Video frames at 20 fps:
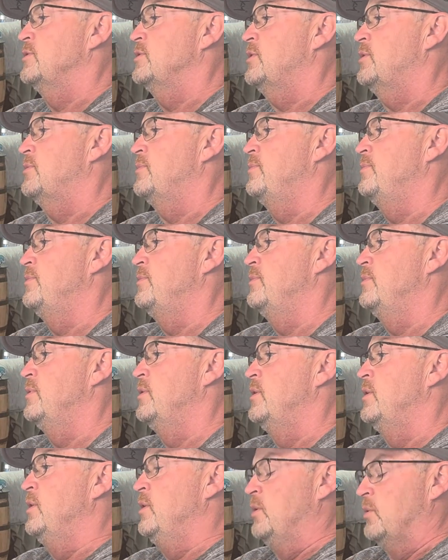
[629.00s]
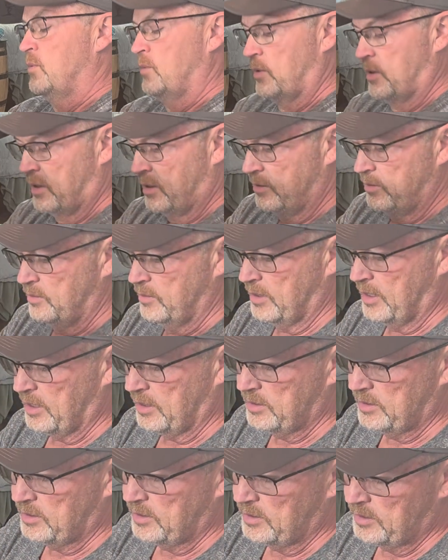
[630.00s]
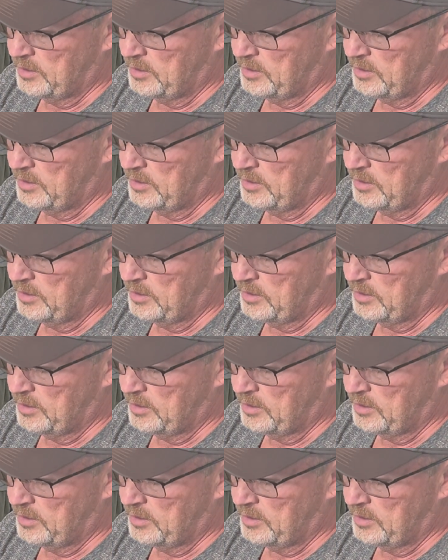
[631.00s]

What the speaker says: So what I'll do next